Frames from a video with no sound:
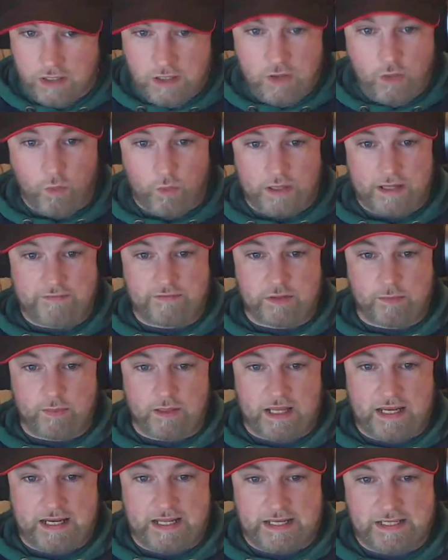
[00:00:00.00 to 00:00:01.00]
Whatever the
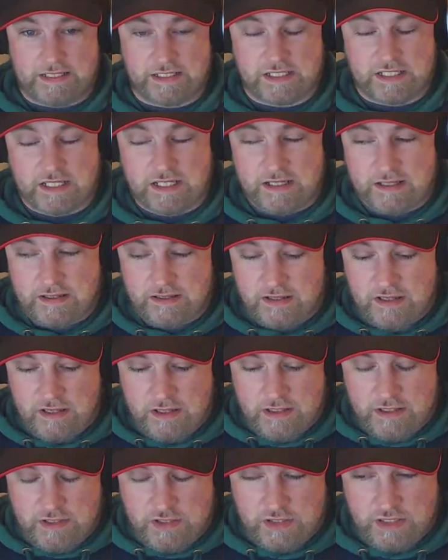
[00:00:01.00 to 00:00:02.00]
plan is,
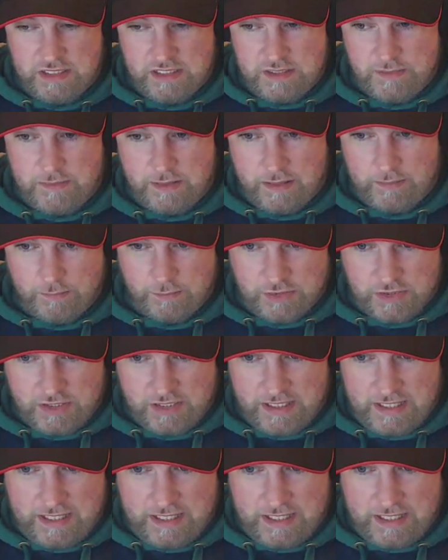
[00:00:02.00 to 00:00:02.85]
you need to be able to